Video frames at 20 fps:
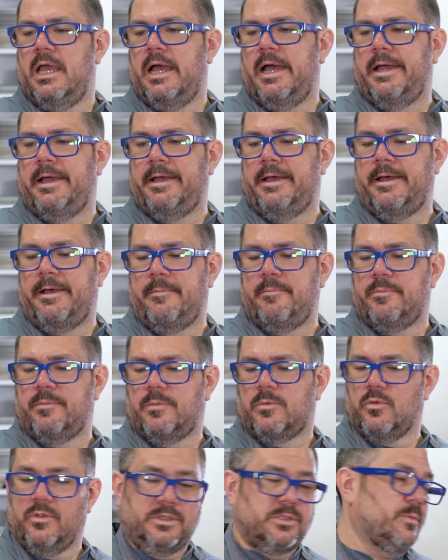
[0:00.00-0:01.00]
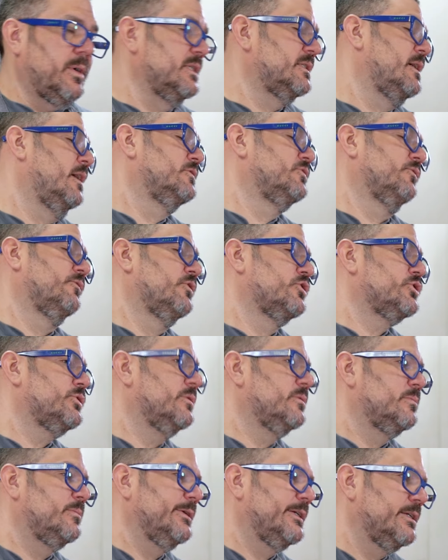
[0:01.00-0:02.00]
The reason why it's controversial
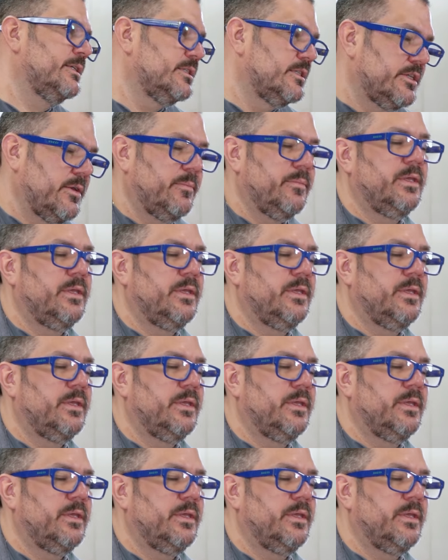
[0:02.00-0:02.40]
is because some